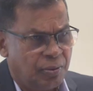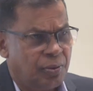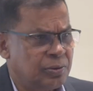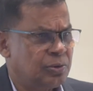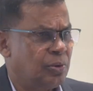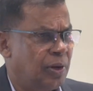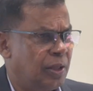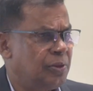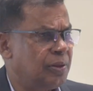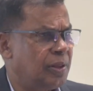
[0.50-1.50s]
Also,
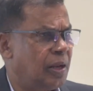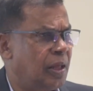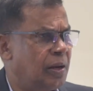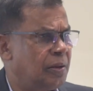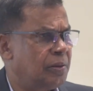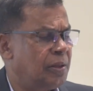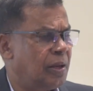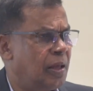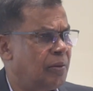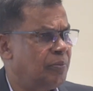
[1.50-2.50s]
I think there
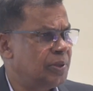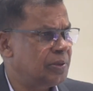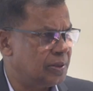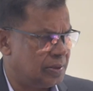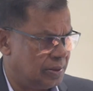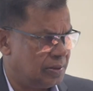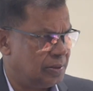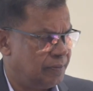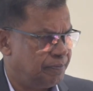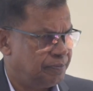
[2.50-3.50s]
are
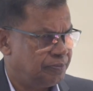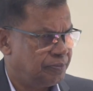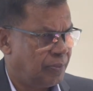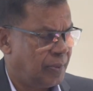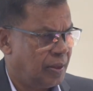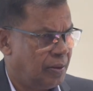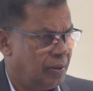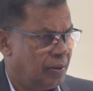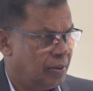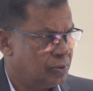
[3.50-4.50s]
businesses.
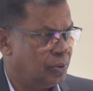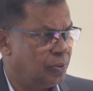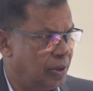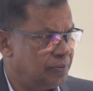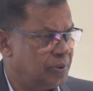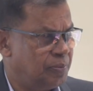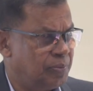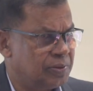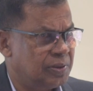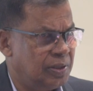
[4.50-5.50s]
So
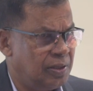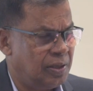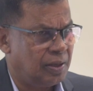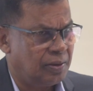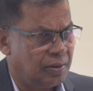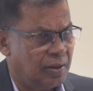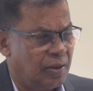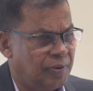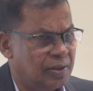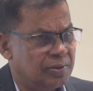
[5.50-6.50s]
FCCC and
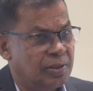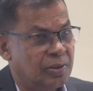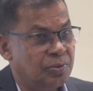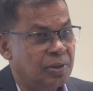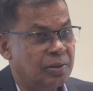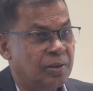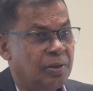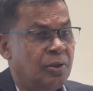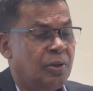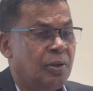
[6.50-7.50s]
FRC are looking.
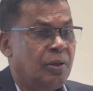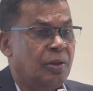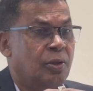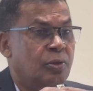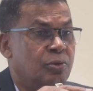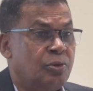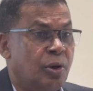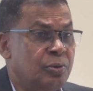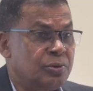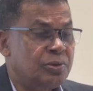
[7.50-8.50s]

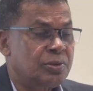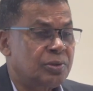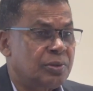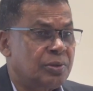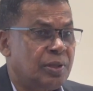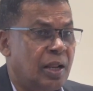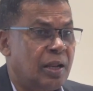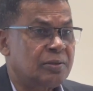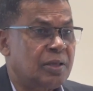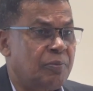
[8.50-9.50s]
Those, there
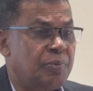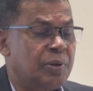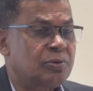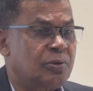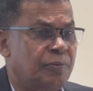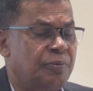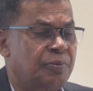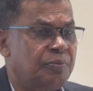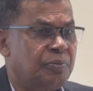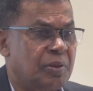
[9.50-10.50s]
are examples of
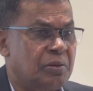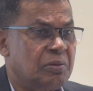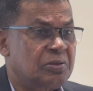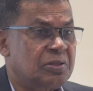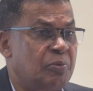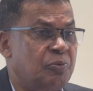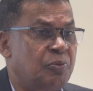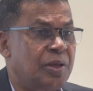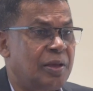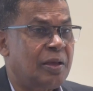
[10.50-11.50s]
some
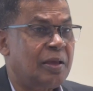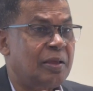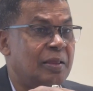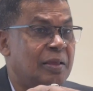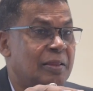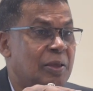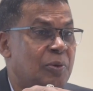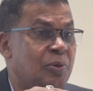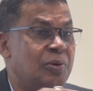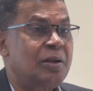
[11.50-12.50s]
where they
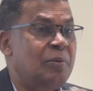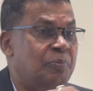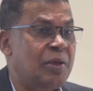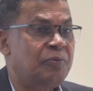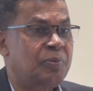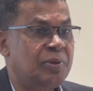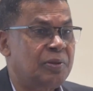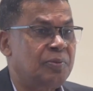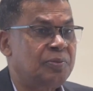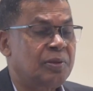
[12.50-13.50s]
were already paying
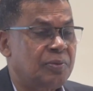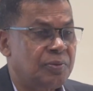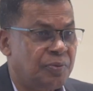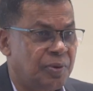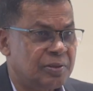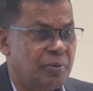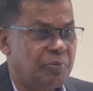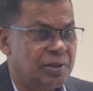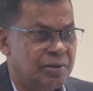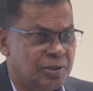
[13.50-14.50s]
50. For
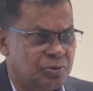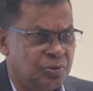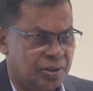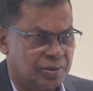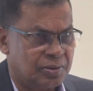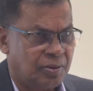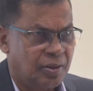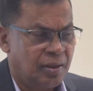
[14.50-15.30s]
example, in restaurants.